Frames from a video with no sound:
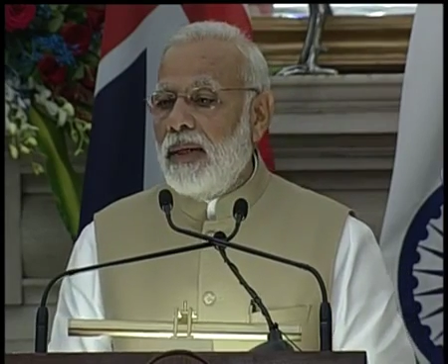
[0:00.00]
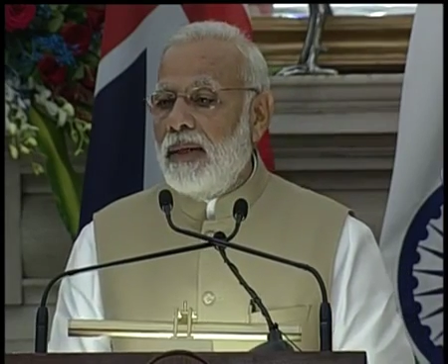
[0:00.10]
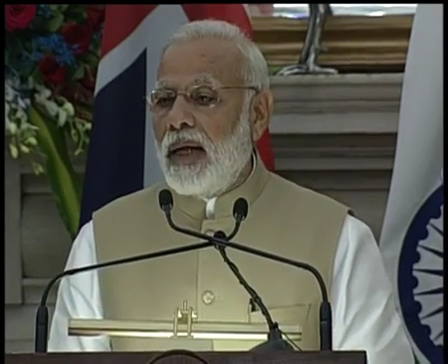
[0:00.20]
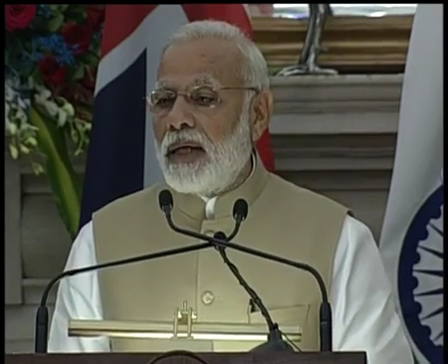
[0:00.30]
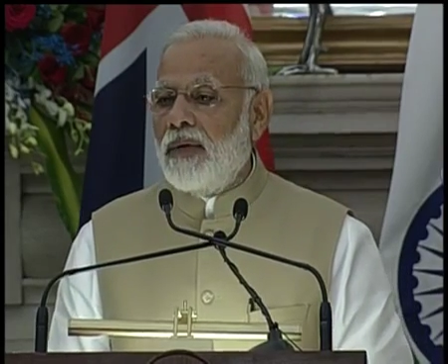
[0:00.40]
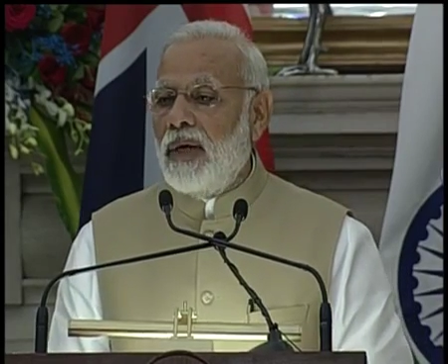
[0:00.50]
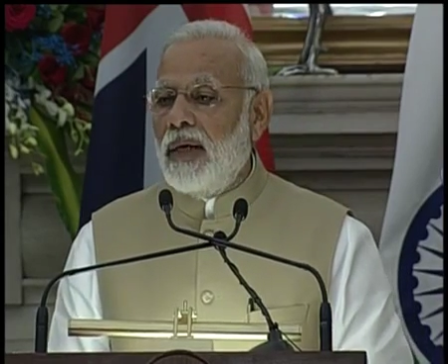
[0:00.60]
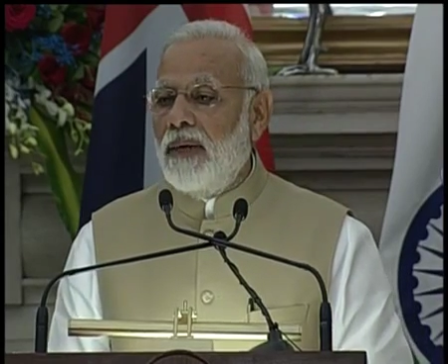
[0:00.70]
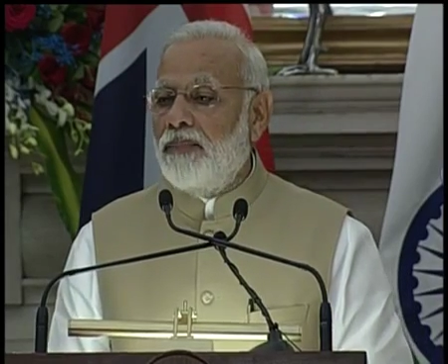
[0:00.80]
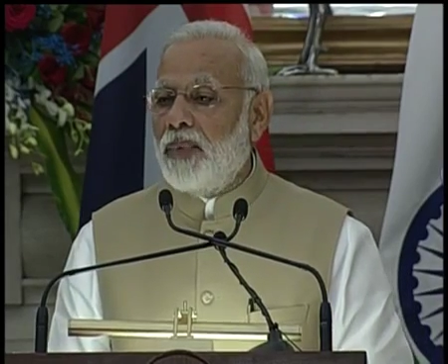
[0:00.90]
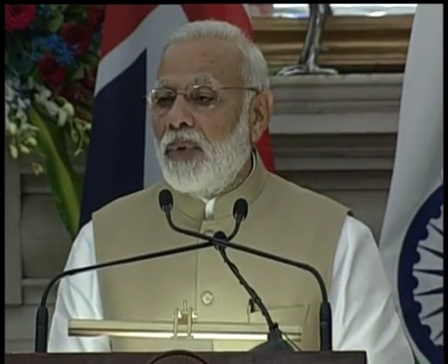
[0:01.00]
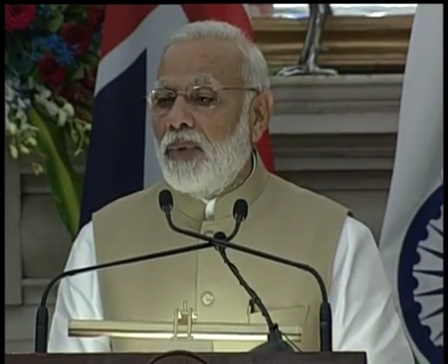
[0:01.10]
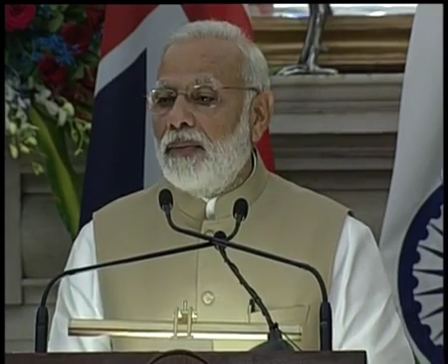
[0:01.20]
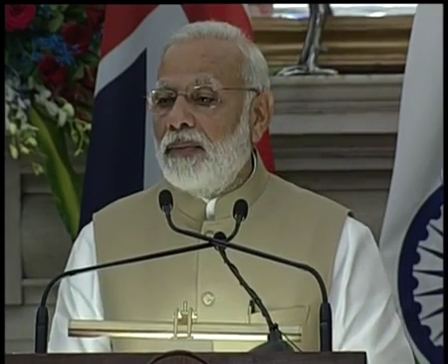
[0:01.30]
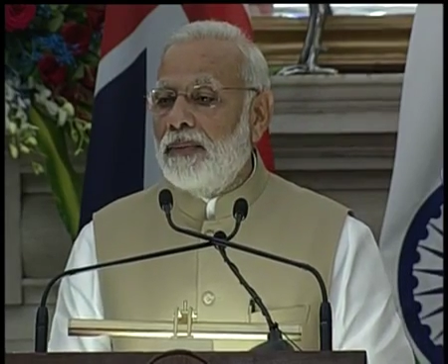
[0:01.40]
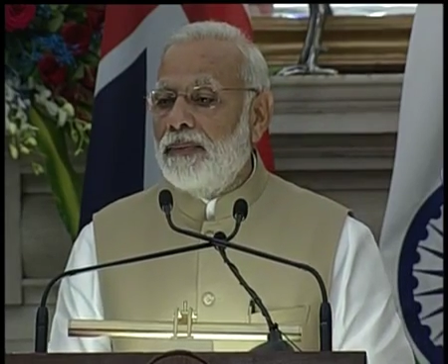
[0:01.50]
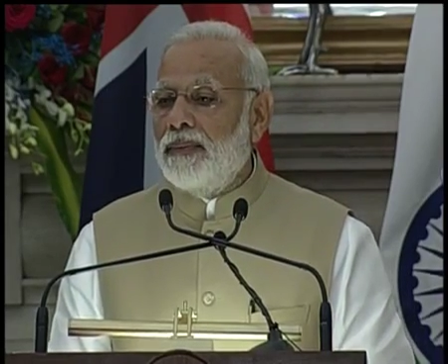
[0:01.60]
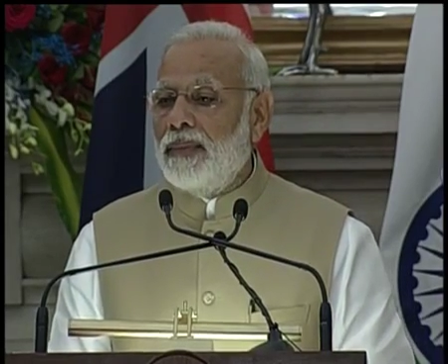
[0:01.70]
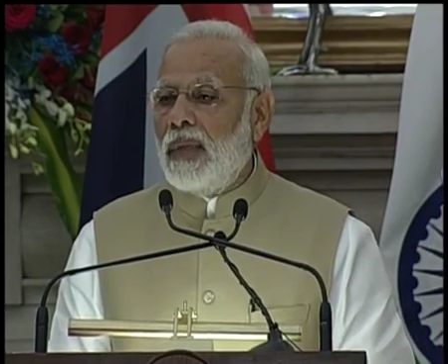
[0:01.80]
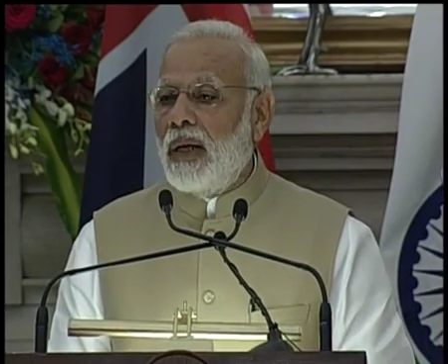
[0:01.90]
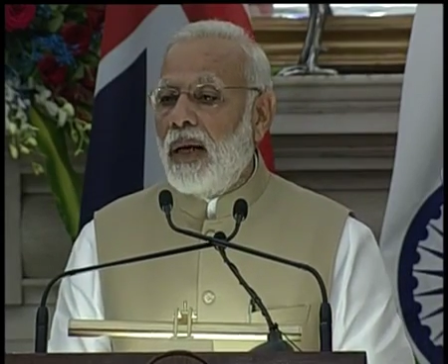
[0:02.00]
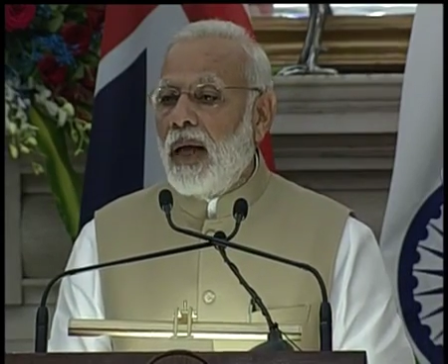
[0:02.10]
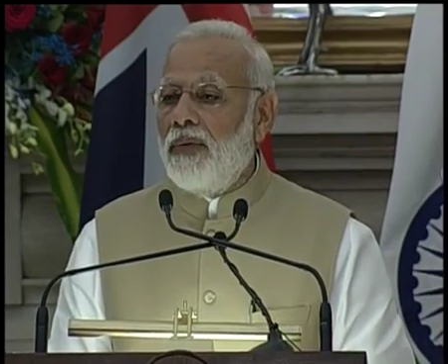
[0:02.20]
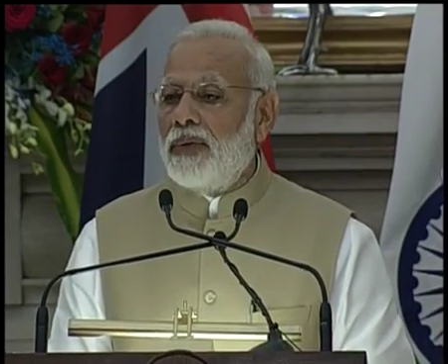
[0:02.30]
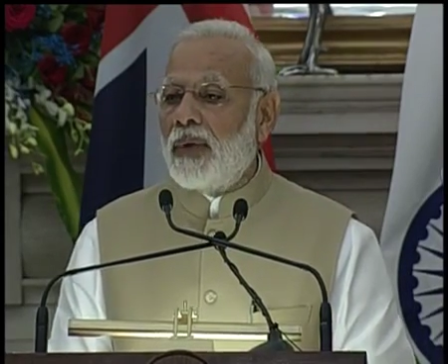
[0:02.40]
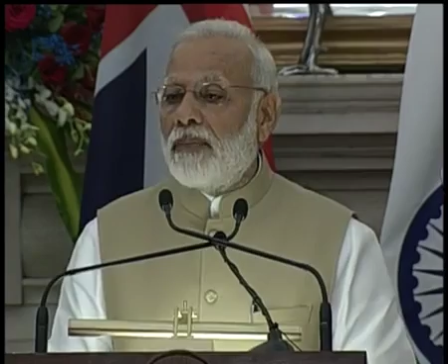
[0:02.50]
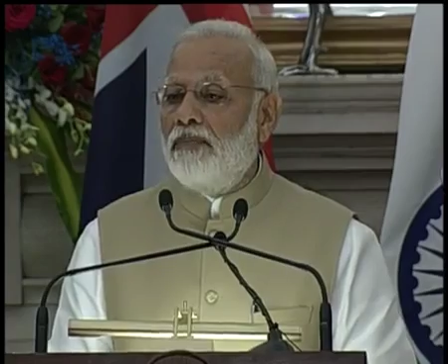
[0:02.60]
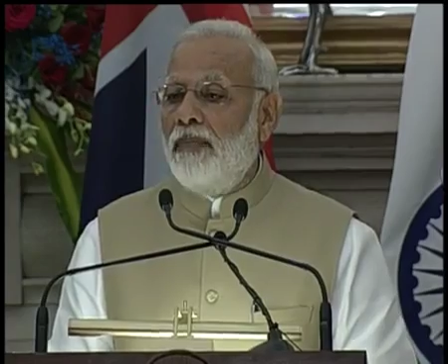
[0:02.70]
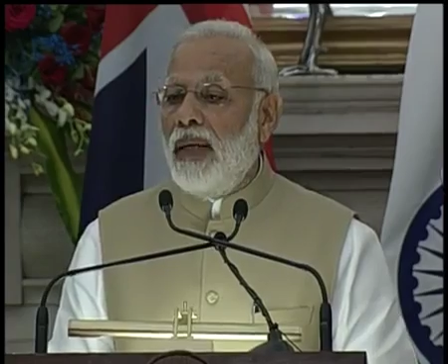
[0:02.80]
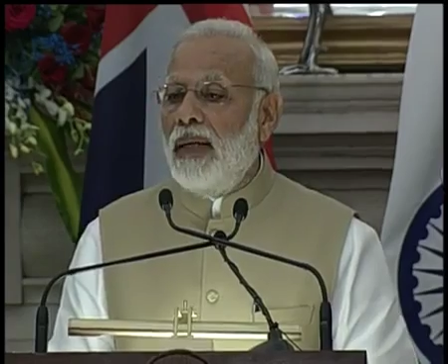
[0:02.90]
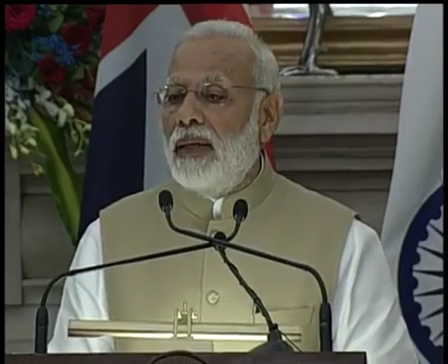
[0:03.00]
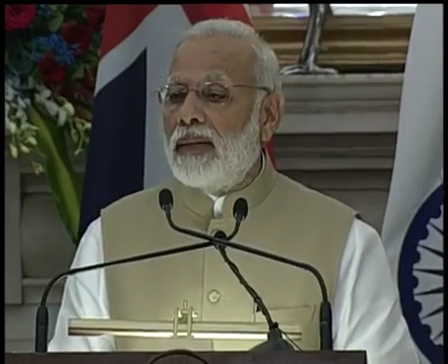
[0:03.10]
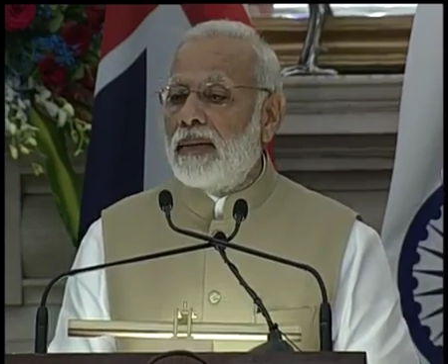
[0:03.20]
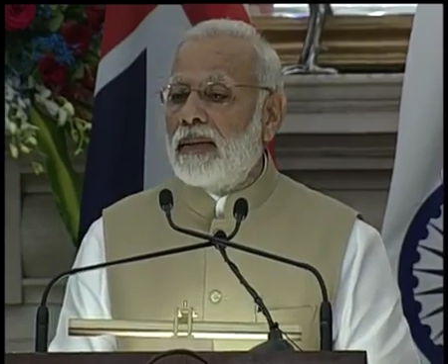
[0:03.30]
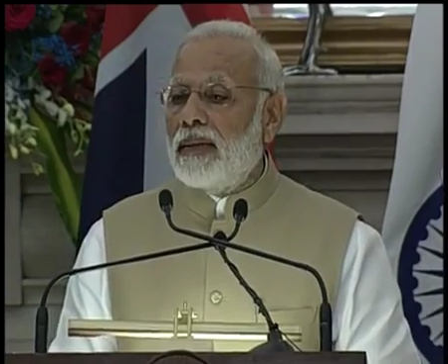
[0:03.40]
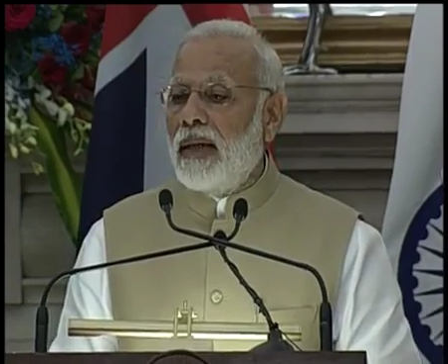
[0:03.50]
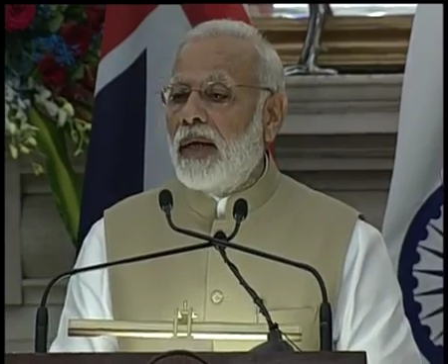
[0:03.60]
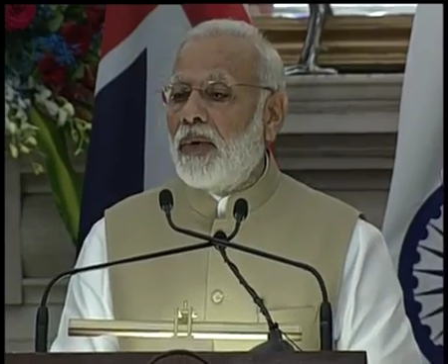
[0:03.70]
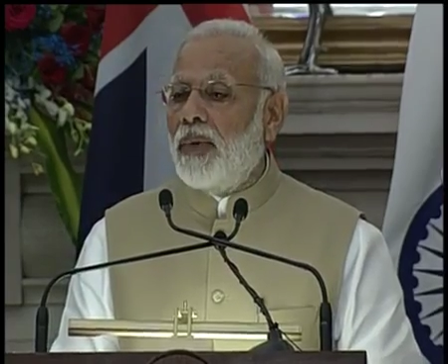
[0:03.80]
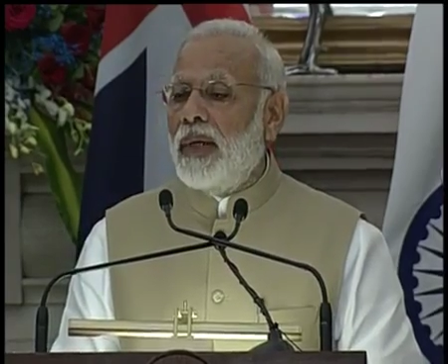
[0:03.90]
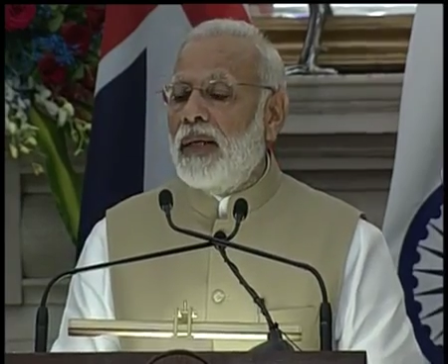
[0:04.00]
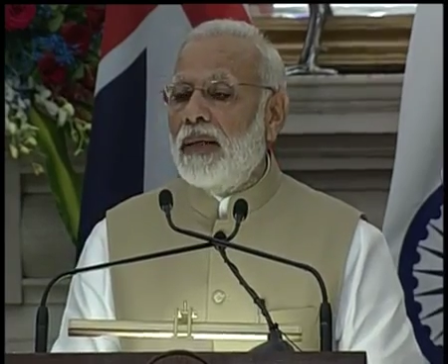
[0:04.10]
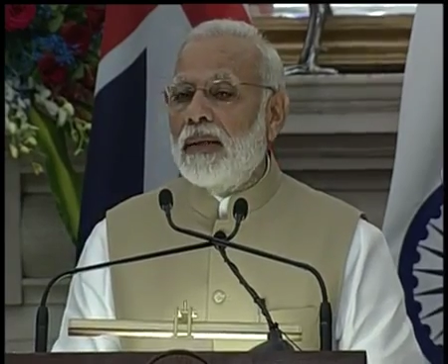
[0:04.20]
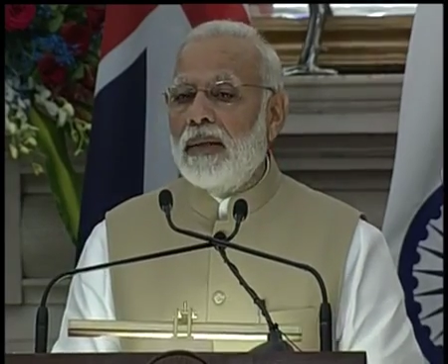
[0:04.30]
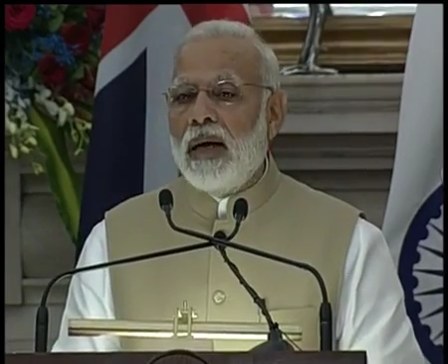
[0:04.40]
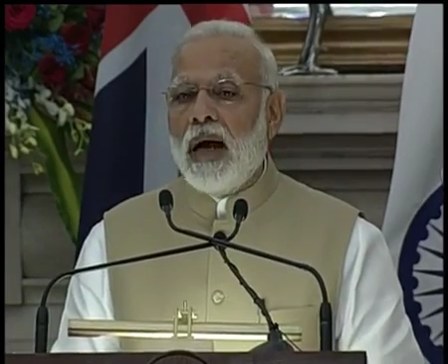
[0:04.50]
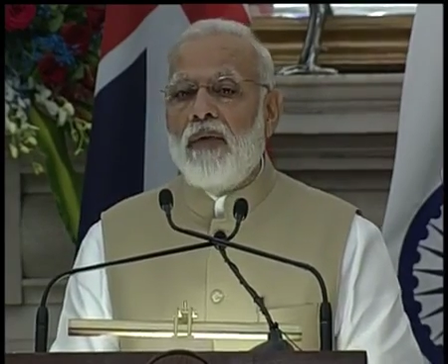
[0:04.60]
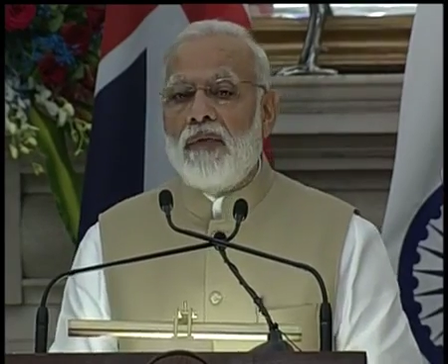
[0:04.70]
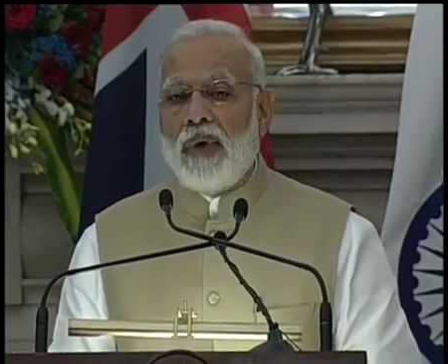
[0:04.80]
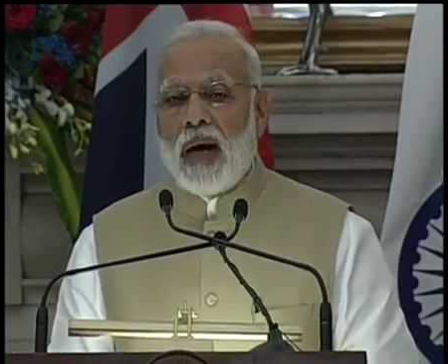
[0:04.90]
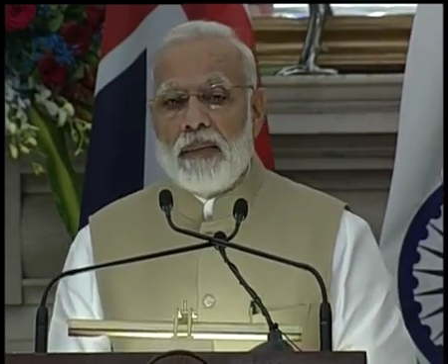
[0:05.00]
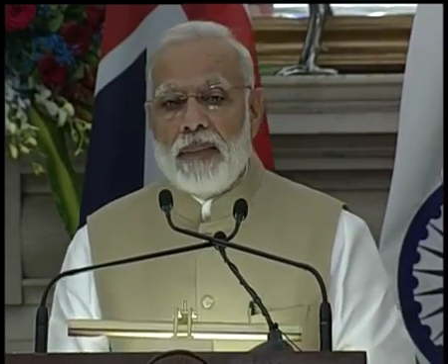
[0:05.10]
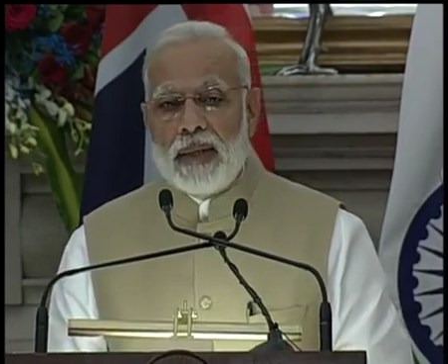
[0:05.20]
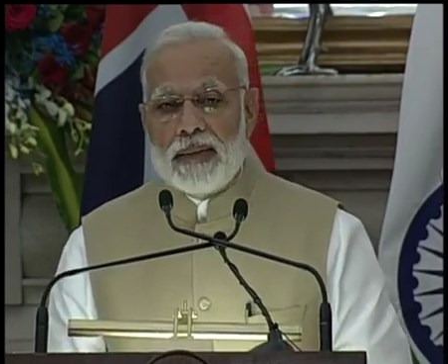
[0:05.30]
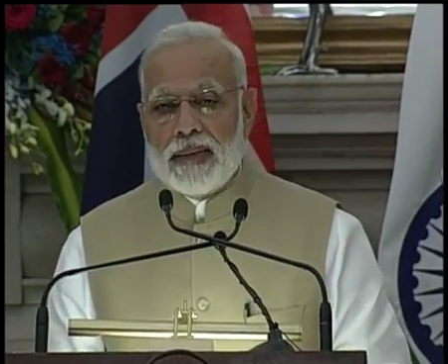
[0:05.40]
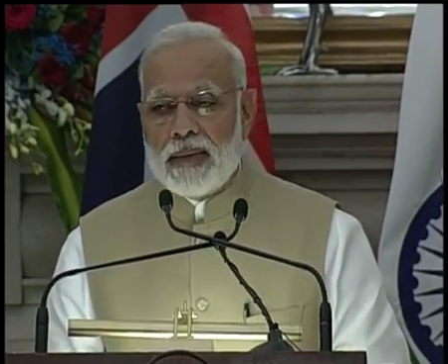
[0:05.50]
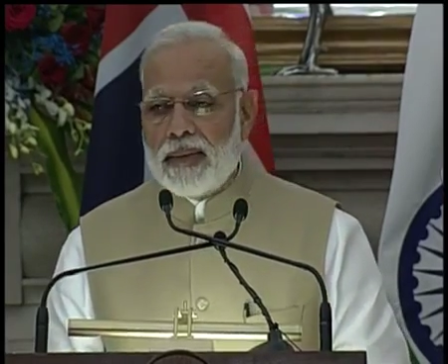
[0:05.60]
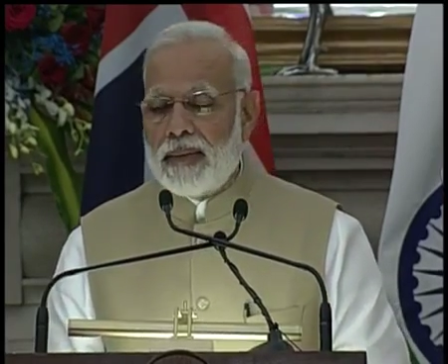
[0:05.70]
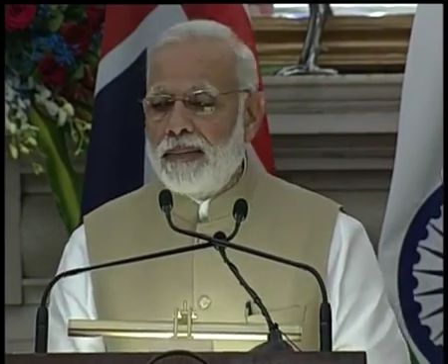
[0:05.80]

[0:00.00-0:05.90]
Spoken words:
that will improve the lives of millions, including our farmers.